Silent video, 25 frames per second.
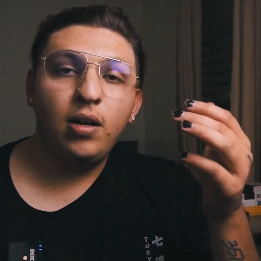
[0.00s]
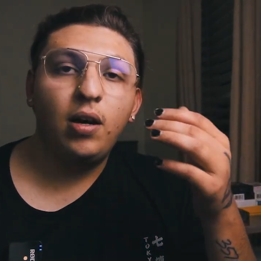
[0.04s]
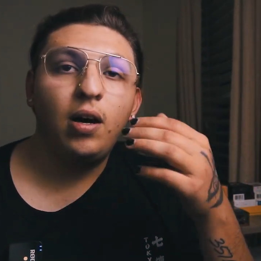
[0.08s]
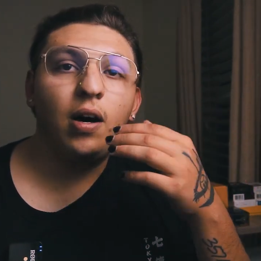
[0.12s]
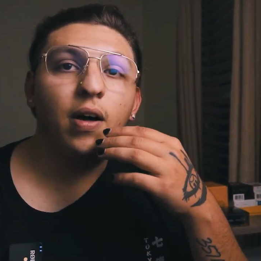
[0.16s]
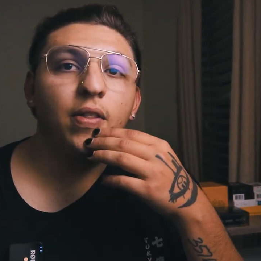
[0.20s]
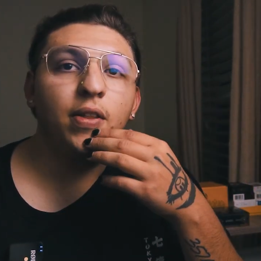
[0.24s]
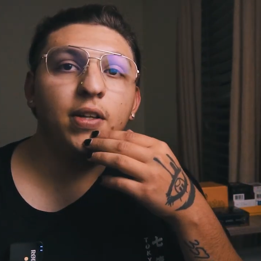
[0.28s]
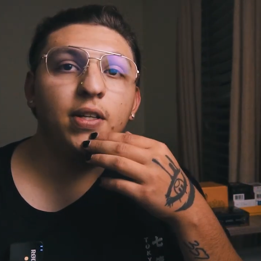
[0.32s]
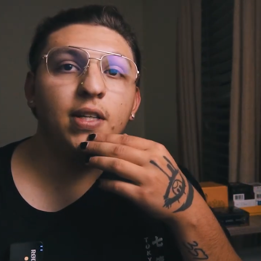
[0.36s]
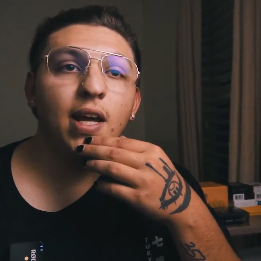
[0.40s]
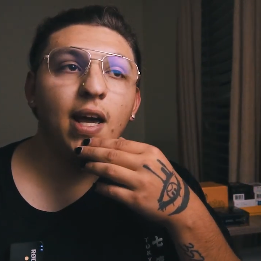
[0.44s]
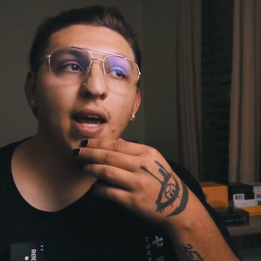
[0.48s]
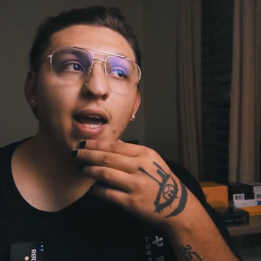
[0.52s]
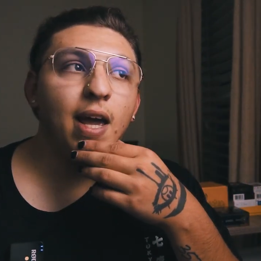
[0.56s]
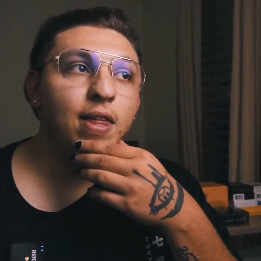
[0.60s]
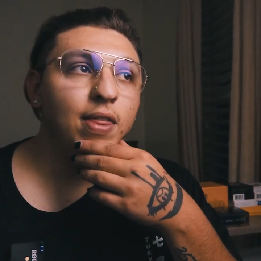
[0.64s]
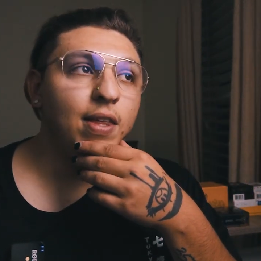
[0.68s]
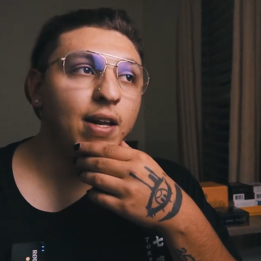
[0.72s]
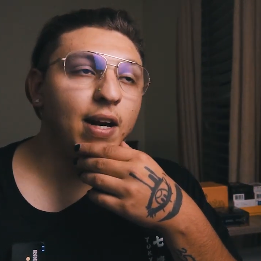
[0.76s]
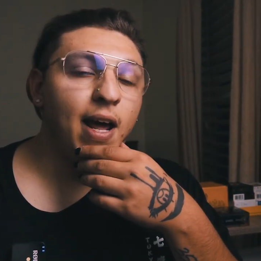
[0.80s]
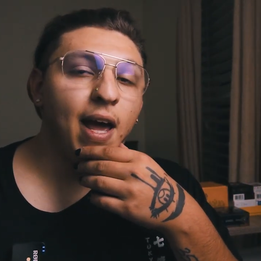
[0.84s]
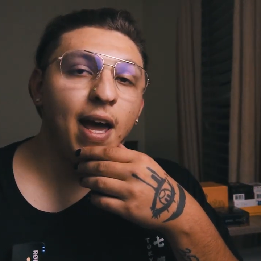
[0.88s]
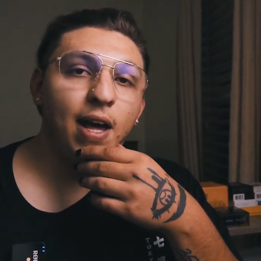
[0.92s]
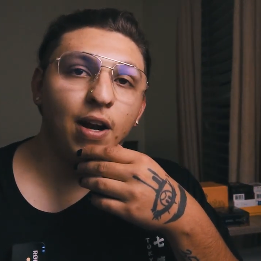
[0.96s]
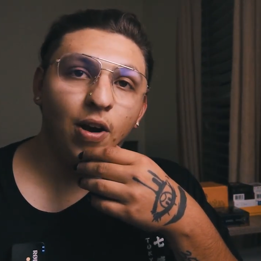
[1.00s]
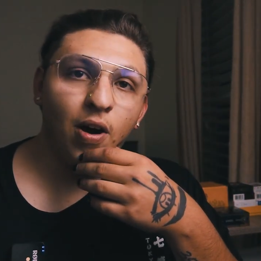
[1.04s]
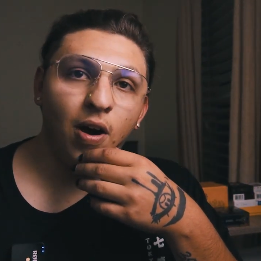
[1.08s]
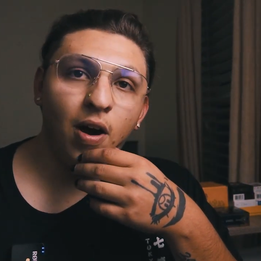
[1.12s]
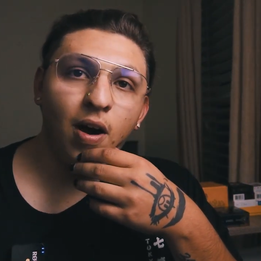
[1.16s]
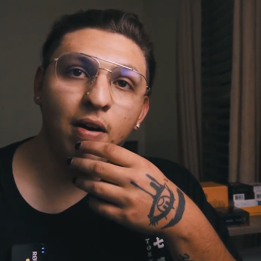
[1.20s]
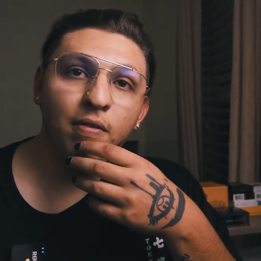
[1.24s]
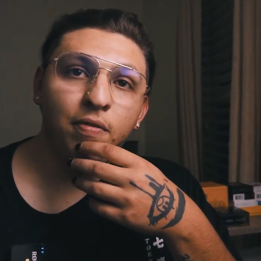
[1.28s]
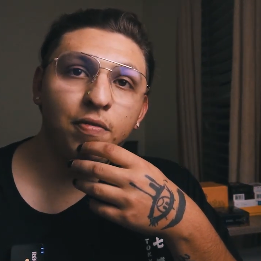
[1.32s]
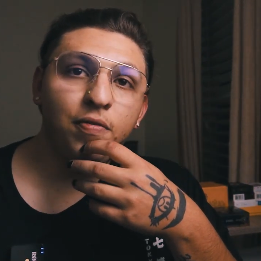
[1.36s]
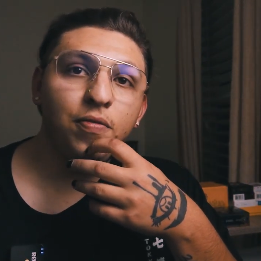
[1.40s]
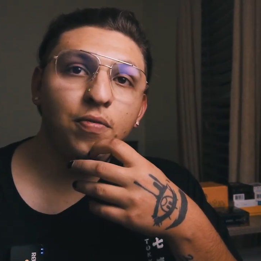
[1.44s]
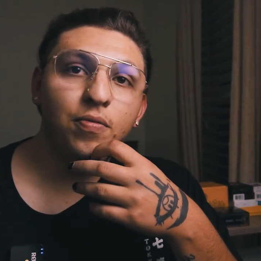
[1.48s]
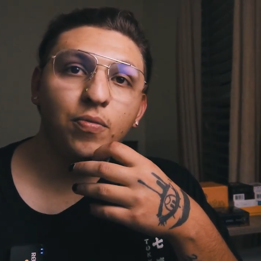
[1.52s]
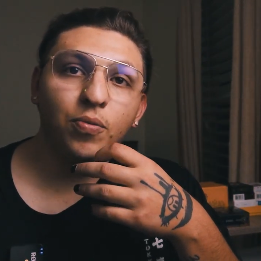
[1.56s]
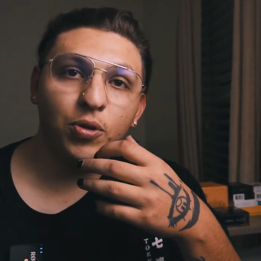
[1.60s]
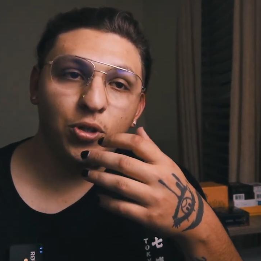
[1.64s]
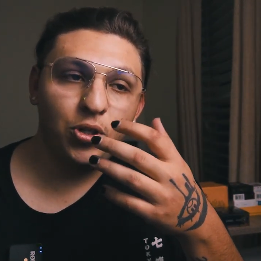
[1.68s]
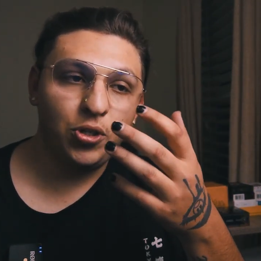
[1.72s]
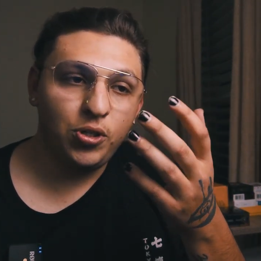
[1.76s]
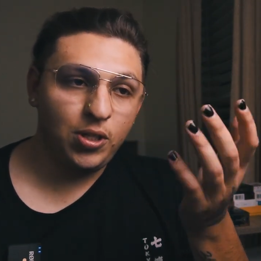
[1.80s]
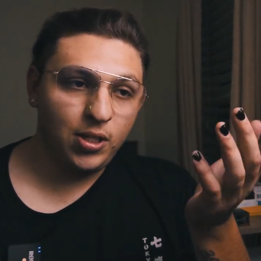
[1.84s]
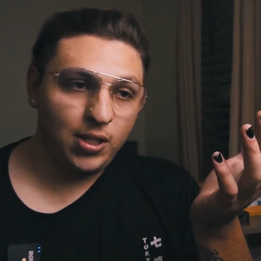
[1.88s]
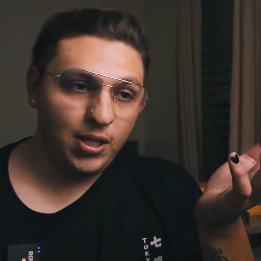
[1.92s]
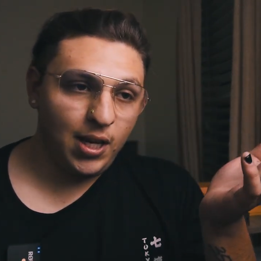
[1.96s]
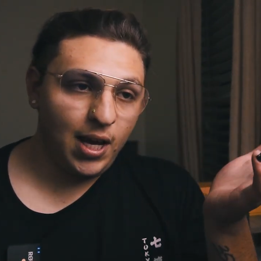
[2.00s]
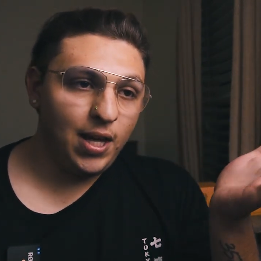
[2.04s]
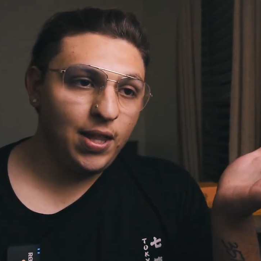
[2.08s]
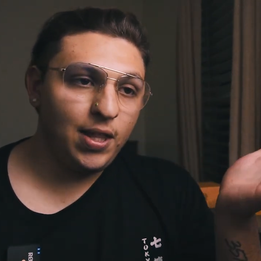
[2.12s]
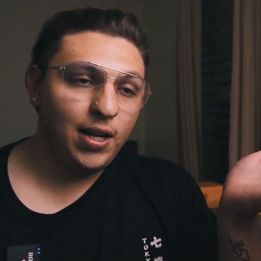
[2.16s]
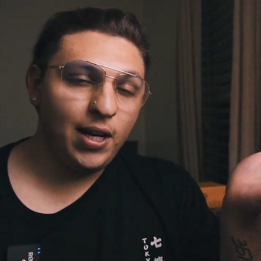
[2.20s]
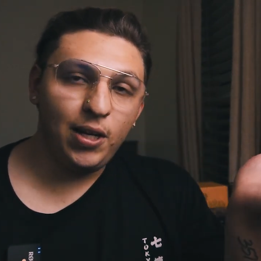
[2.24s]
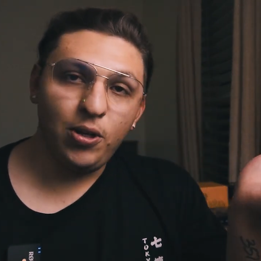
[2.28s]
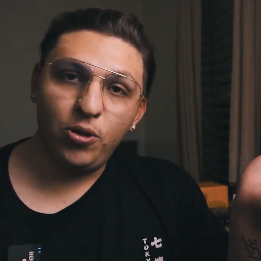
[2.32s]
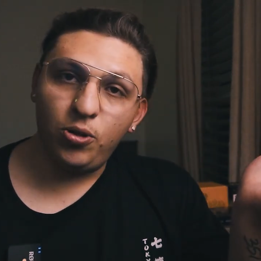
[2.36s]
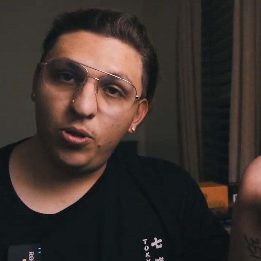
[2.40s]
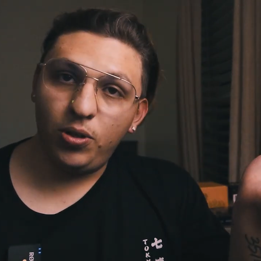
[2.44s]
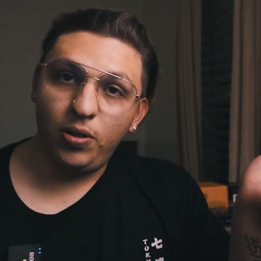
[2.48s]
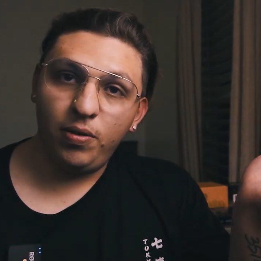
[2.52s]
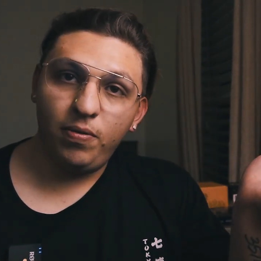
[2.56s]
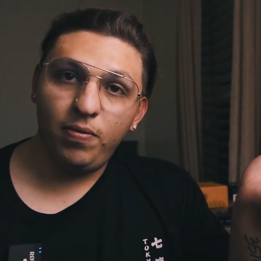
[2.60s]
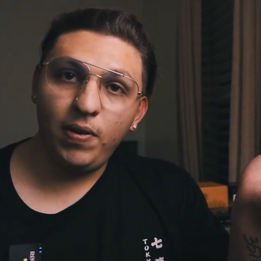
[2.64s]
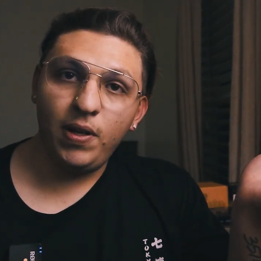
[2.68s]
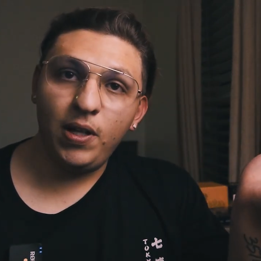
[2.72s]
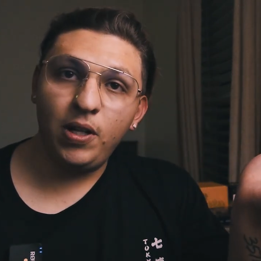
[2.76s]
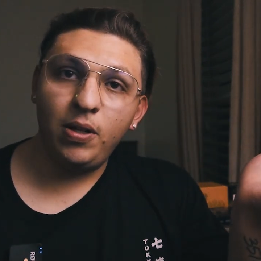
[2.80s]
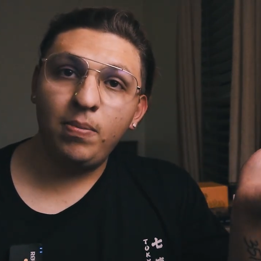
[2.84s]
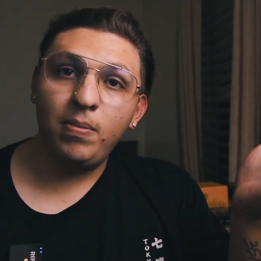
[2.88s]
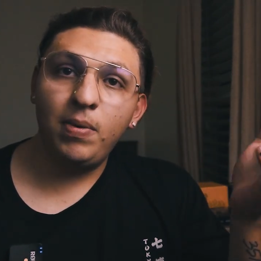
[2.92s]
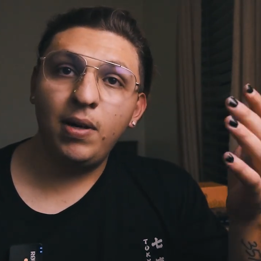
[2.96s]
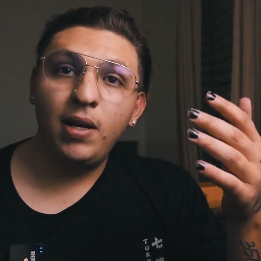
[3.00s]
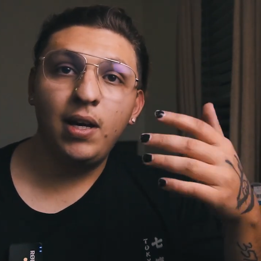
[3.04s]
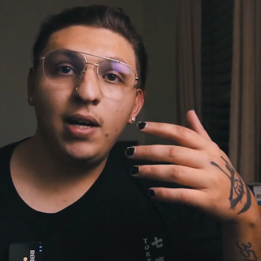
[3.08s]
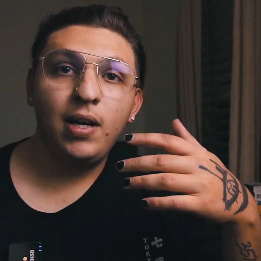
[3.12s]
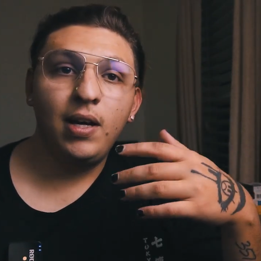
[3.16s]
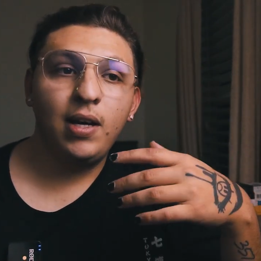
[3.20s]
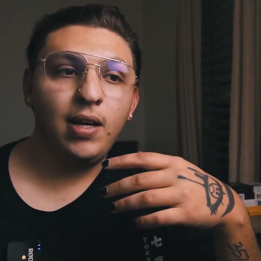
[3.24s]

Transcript: On the day that I had off, which is the day that I usually film,